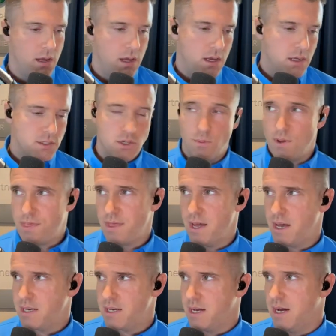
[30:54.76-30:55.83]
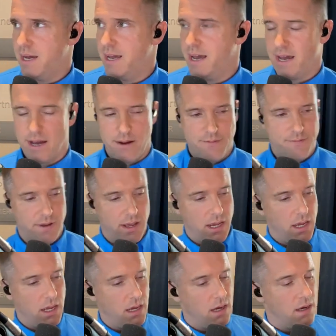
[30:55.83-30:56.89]
So with that, I have
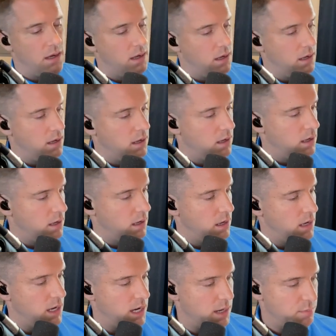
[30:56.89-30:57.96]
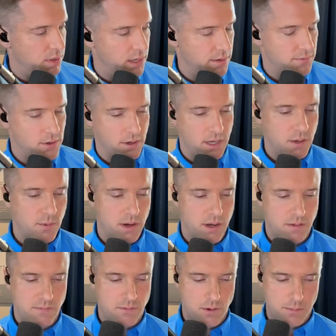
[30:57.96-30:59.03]
a hot plate of turkey waiting
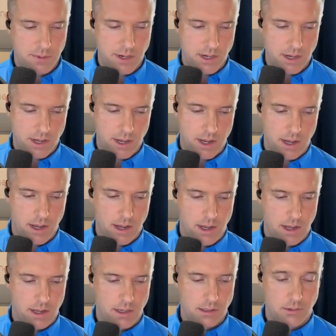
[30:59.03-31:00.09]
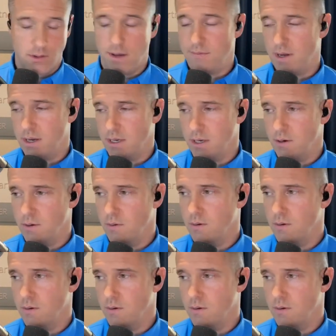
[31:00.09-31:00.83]
for me, so I've got to go